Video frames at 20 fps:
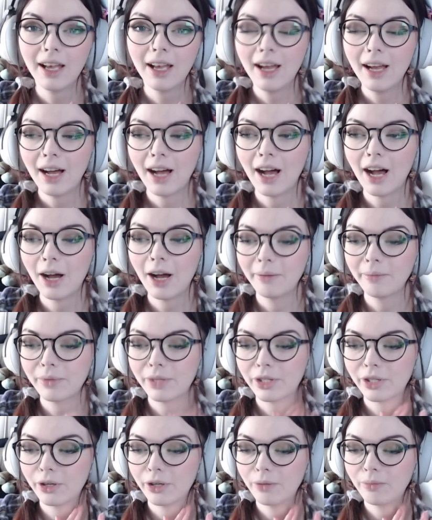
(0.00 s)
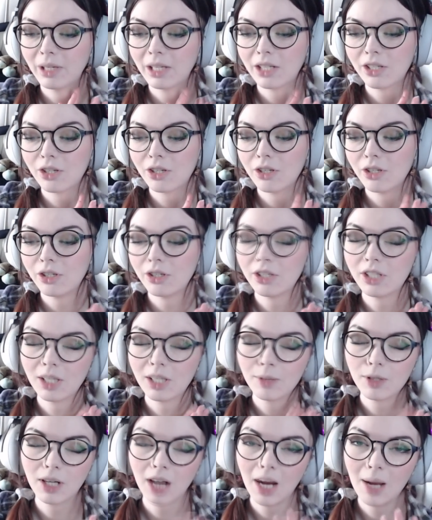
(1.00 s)
Um, so make sure you
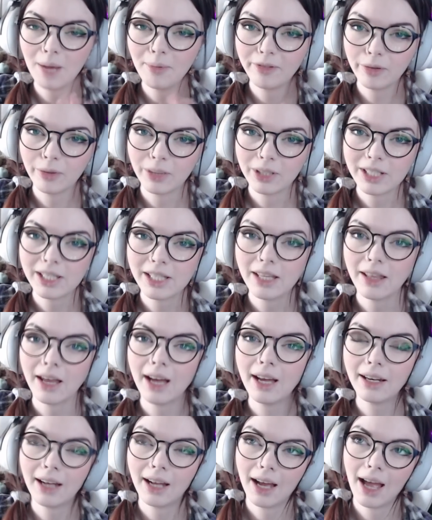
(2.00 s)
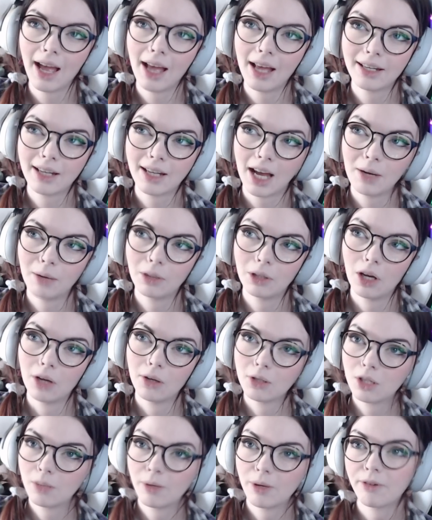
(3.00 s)
subscribe if you want to see that. And I will
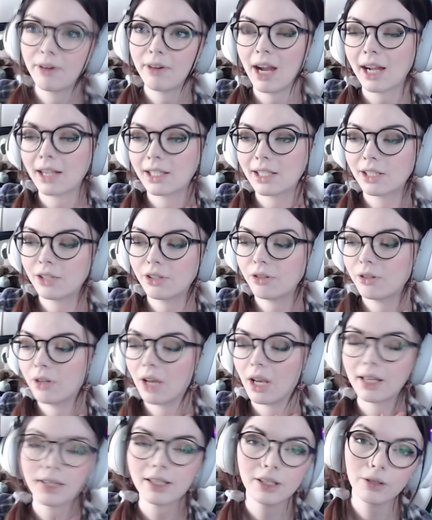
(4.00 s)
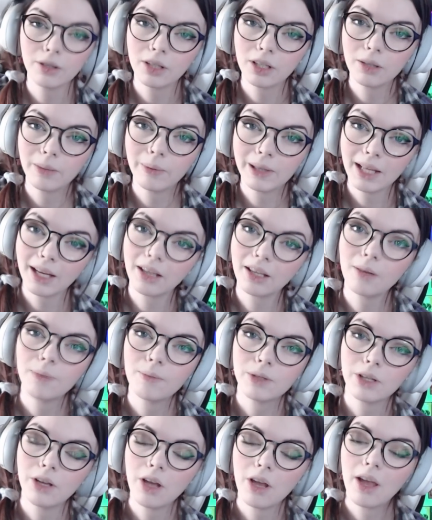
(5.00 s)
also be reacting to Ahsoka when that comes
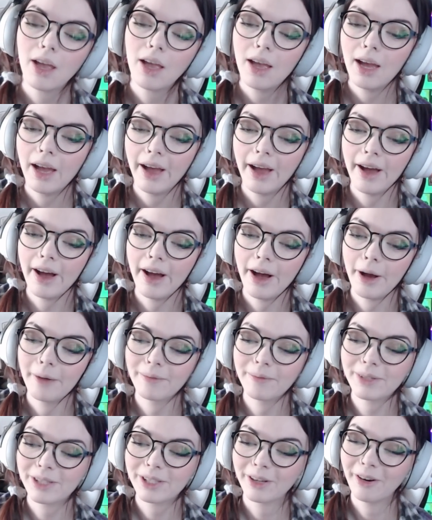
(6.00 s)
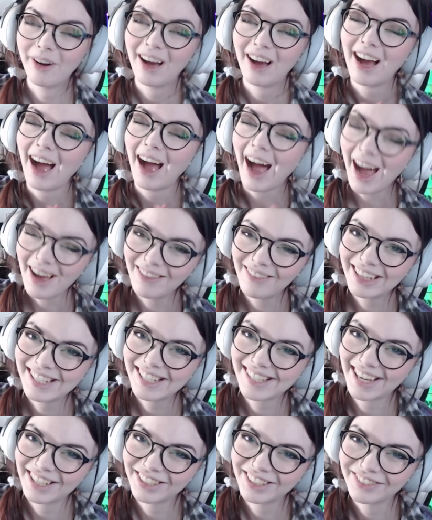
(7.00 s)
out. Um, so I'm
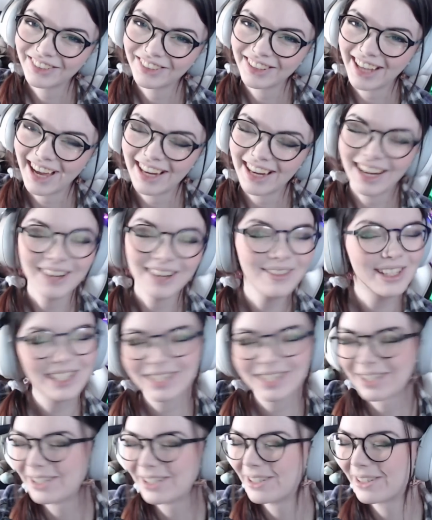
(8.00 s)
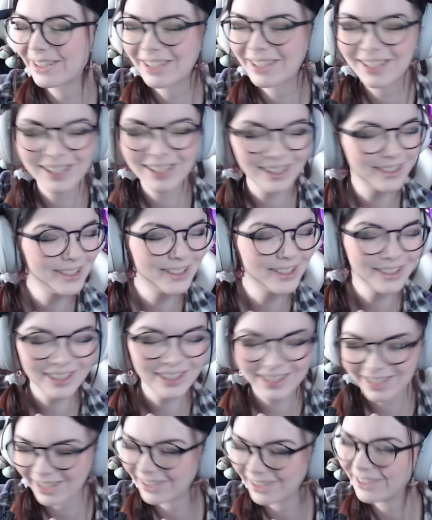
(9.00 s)
excited for that. I'm so, so,
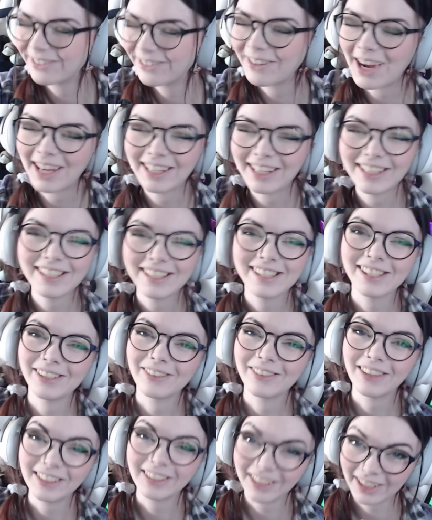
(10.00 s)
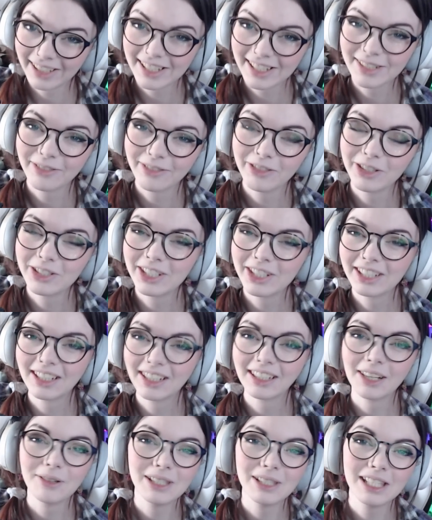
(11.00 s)
so ready. So thank you guys for watching, and
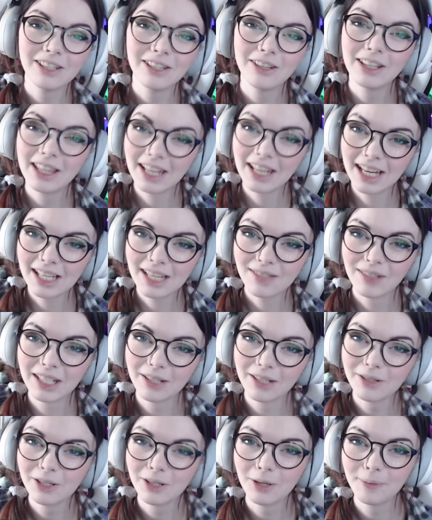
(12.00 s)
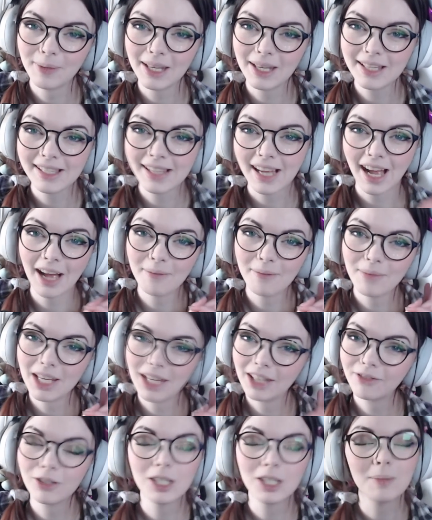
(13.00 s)
I will see you in the next video. So peace, and may
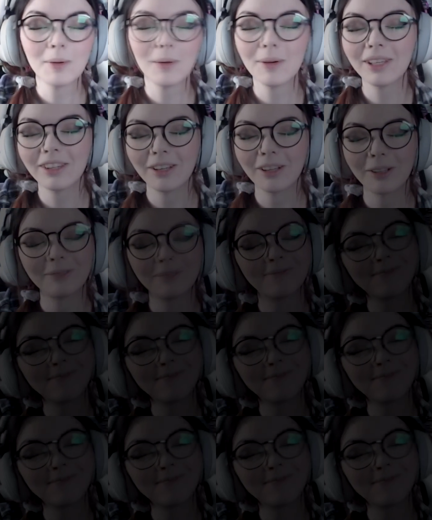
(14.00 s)
the Force be with you.